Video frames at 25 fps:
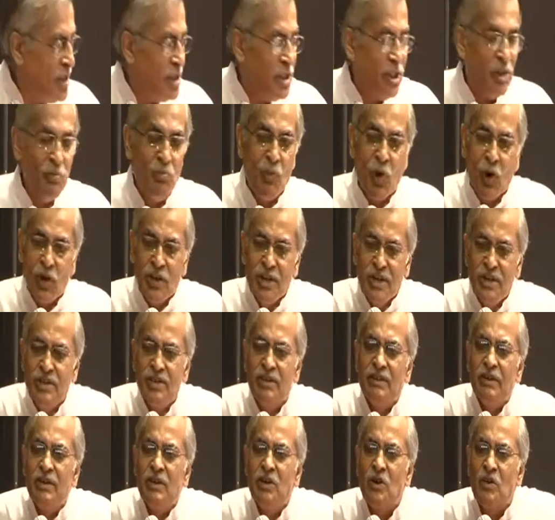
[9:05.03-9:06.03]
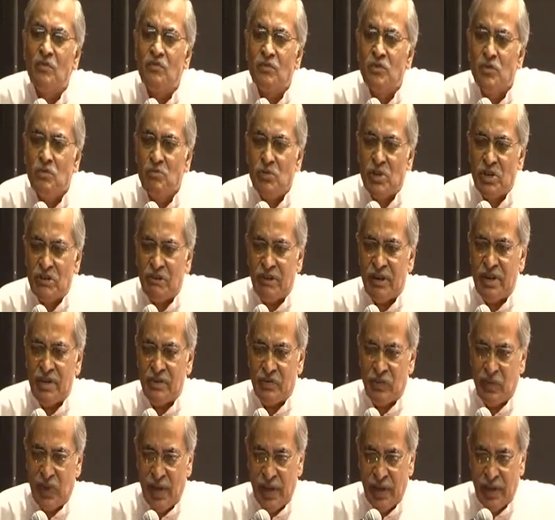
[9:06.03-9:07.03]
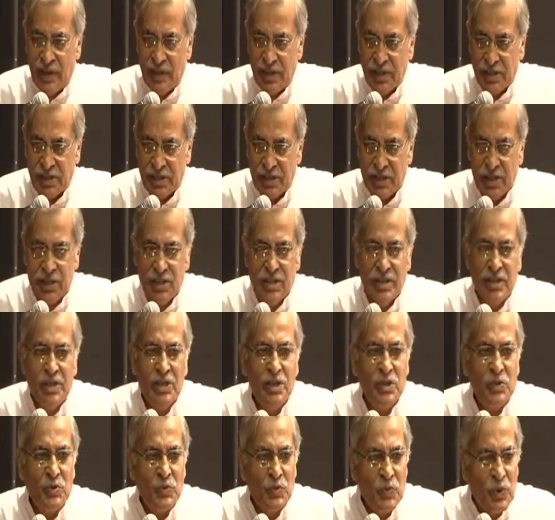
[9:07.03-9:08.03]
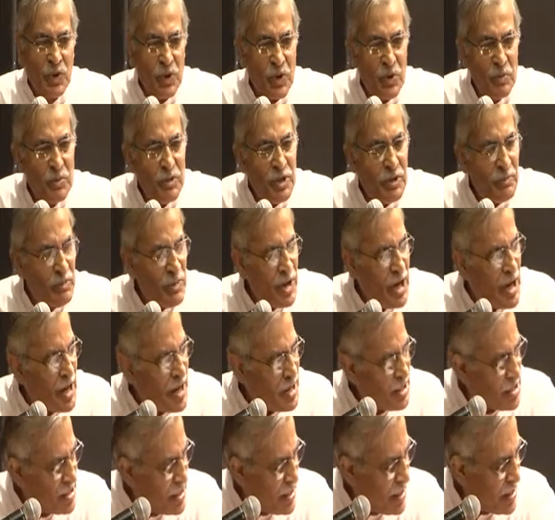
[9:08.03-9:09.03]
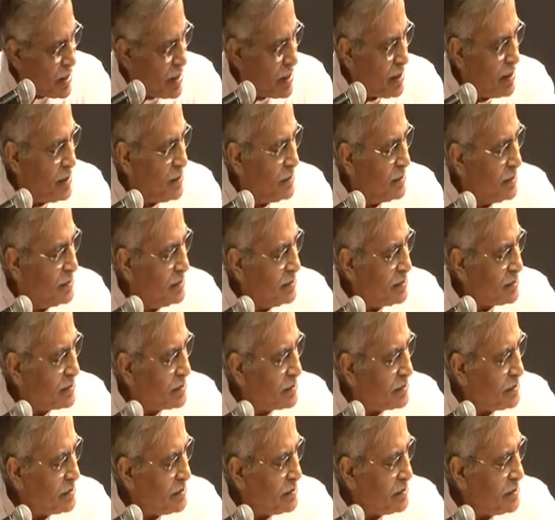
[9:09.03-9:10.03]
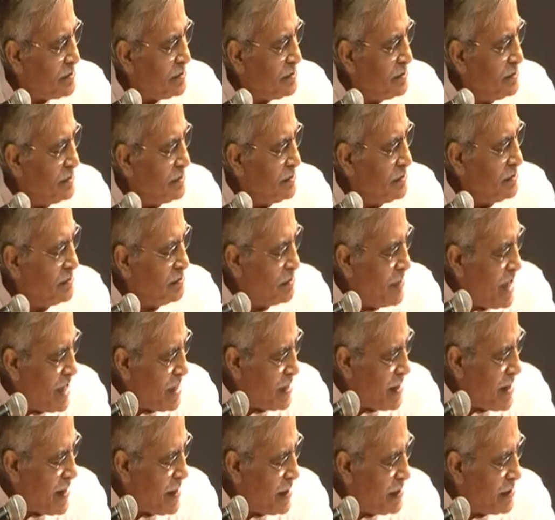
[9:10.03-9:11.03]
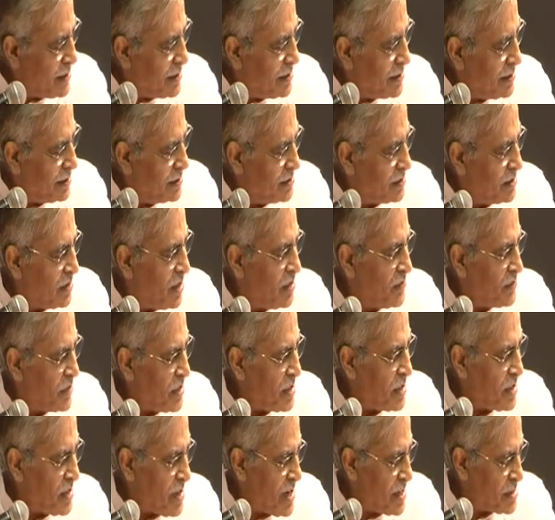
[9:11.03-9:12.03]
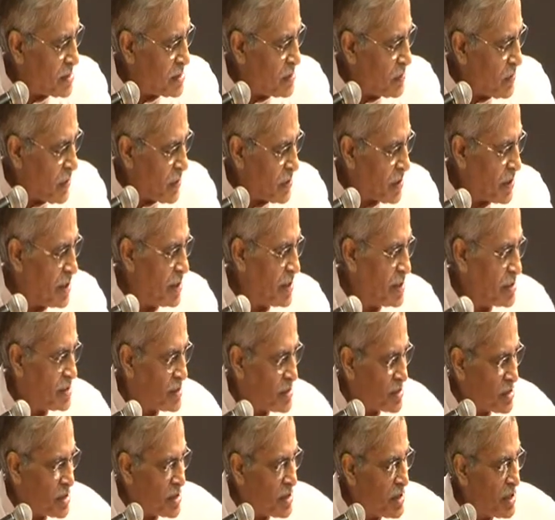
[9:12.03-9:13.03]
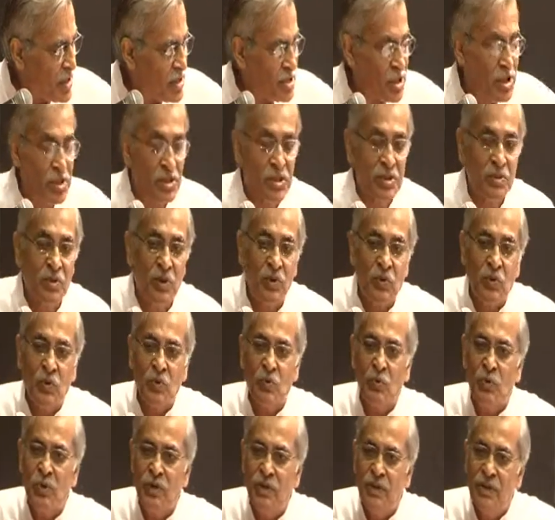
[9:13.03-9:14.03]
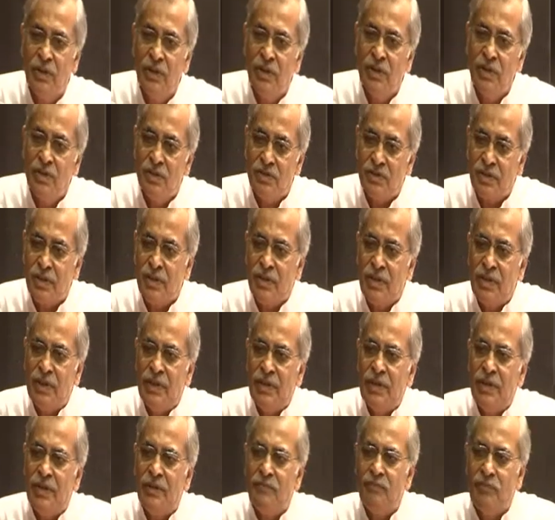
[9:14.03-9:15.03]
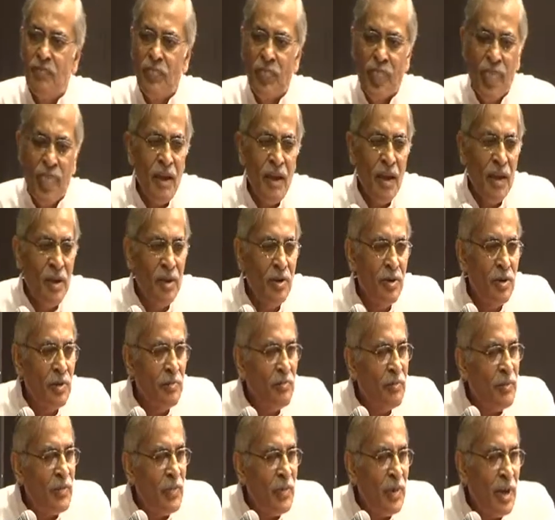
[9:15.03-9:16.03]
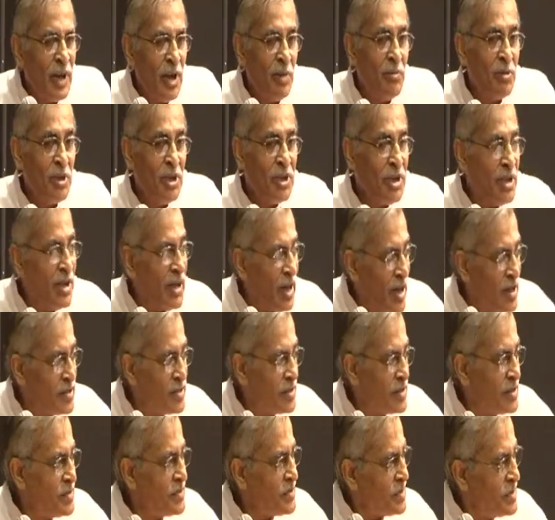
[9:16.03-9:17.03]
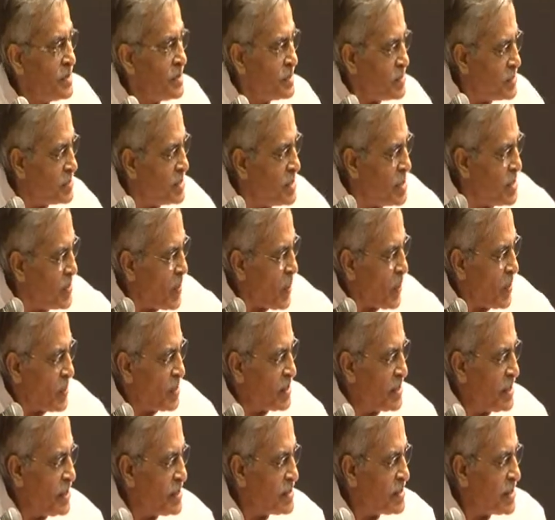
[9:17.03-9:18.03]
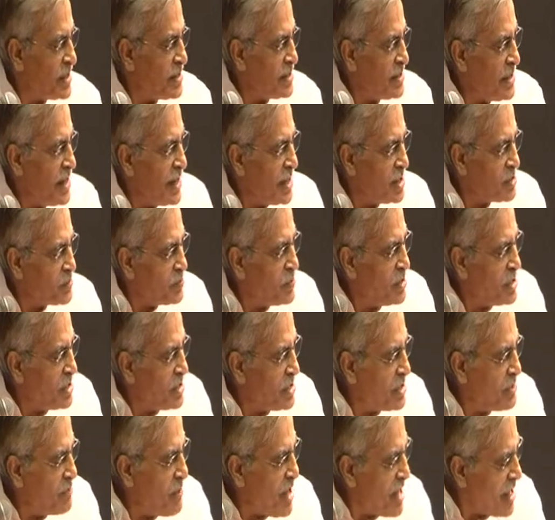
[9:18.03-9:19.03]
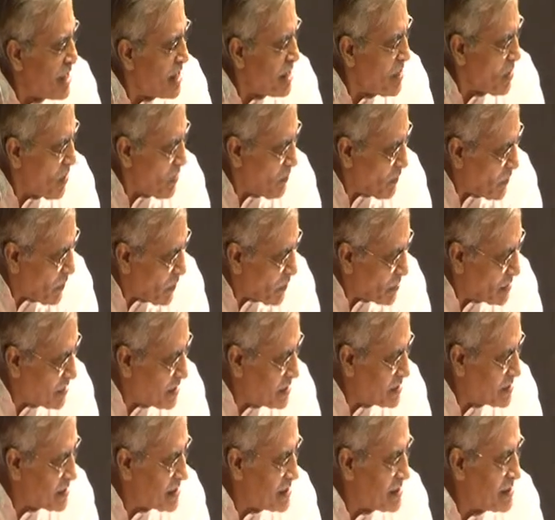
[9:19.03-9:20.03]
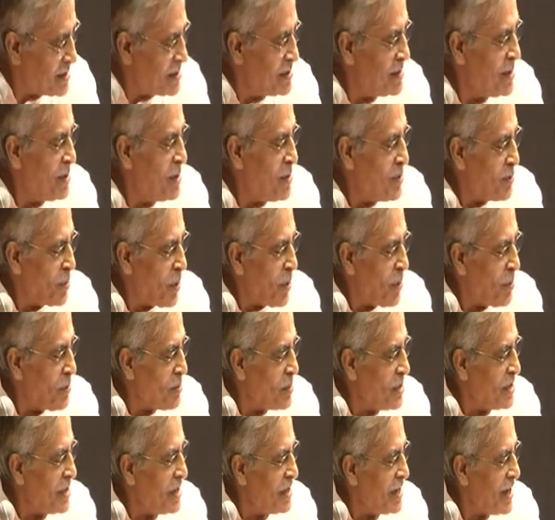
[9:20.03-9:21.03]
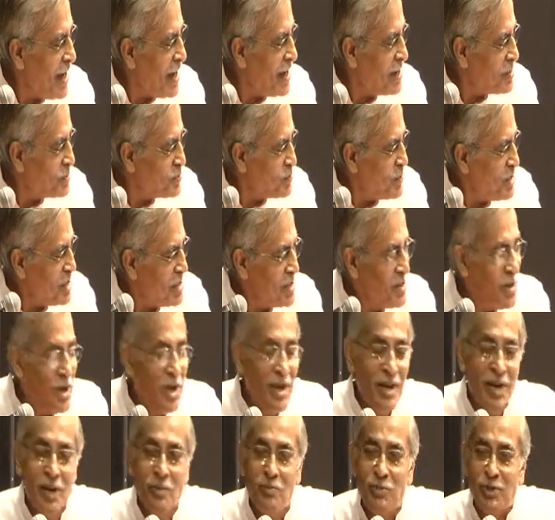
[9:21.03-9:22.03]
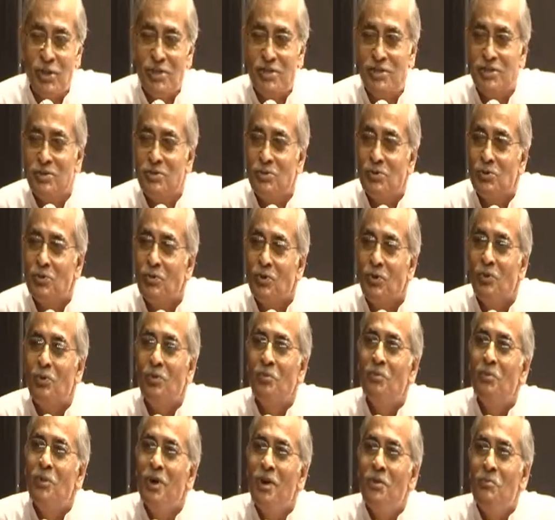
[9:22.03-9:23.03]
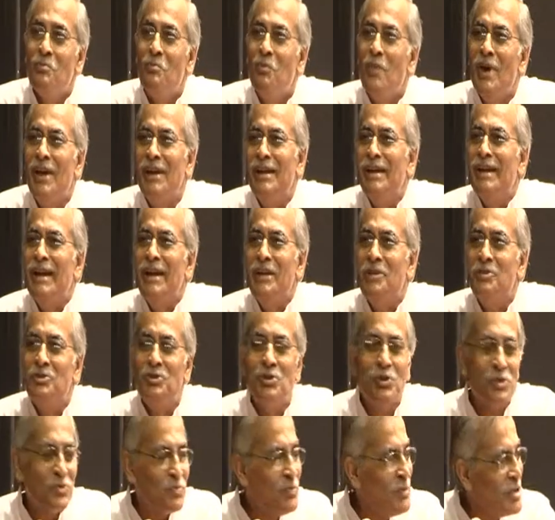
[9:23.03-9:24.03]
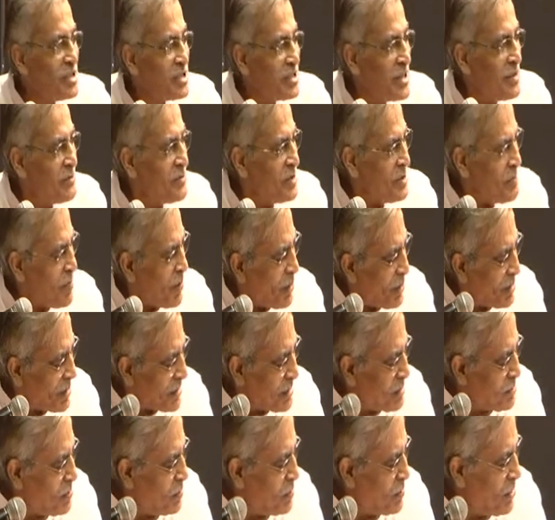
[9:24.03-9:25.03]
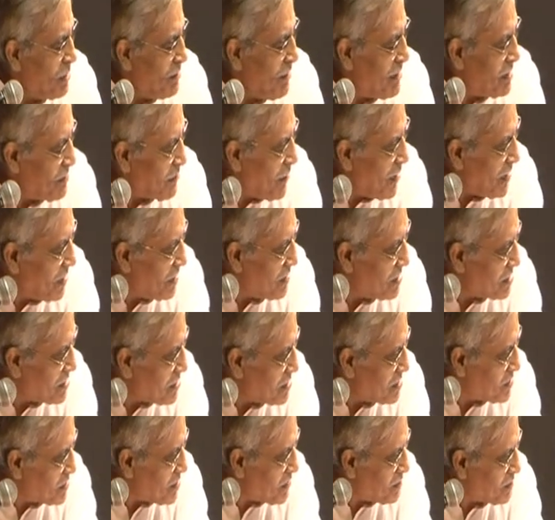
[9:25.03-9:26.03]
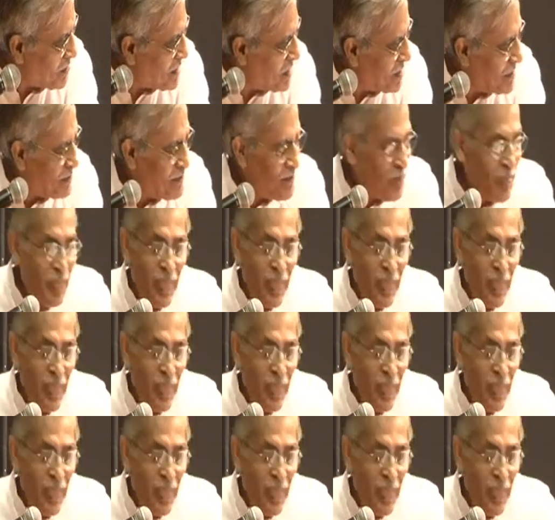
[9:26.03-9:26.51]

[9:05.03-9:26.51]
The monitoring of human rights violation is one of the major mandate of international organization, and Shashi Tharoor would certainly, he has seen all this and he has been in the making of all this, and probably he has been a person to whom many NGOs must have reported human rights violations of the